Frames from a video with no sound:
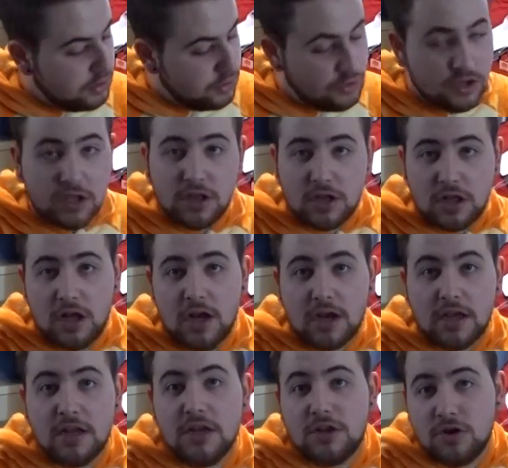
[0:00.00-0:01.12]
You set the clock,
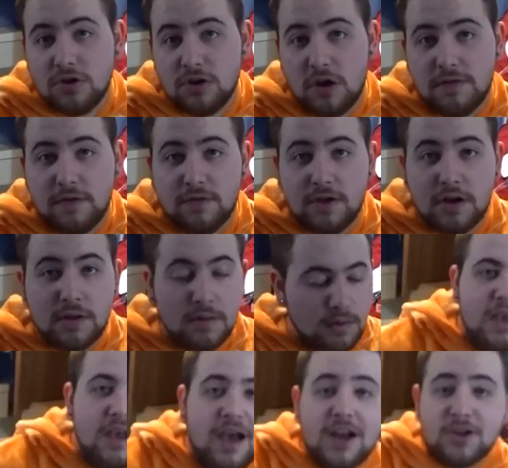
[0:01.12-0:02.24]
and it turns off every night.
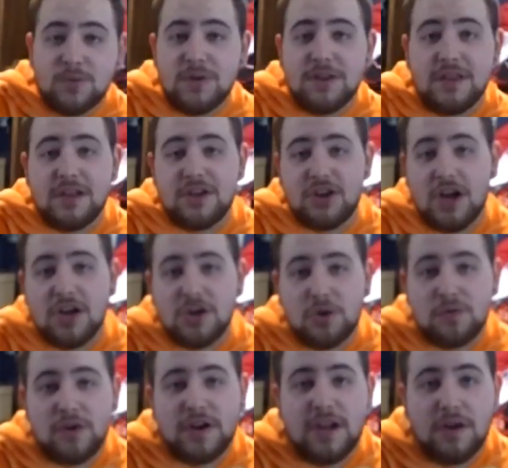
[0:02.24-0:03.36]
I just want to thank Josh
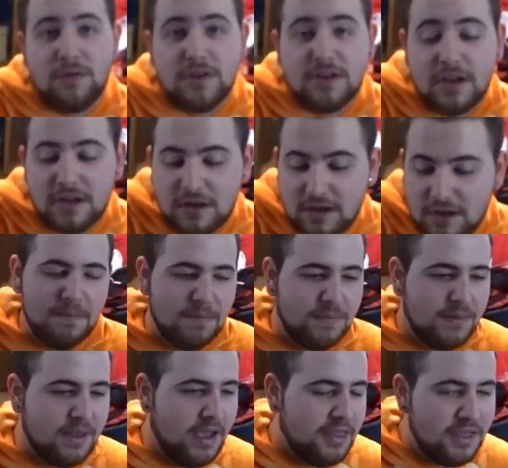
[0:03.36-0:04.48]
over at NetReset.
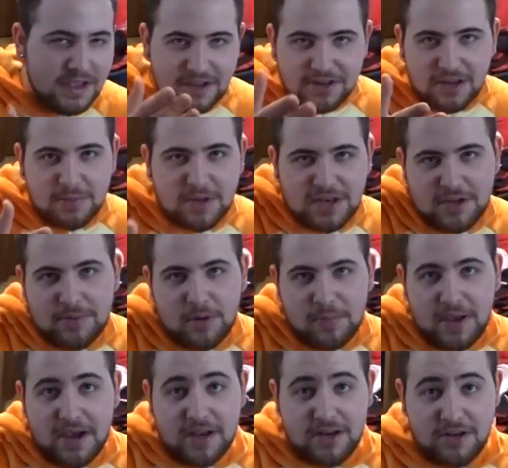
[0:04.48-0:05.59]
I think he sent me an email
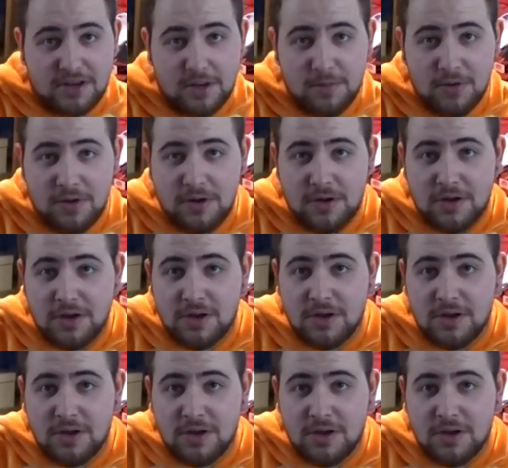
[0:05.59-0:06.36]
back in December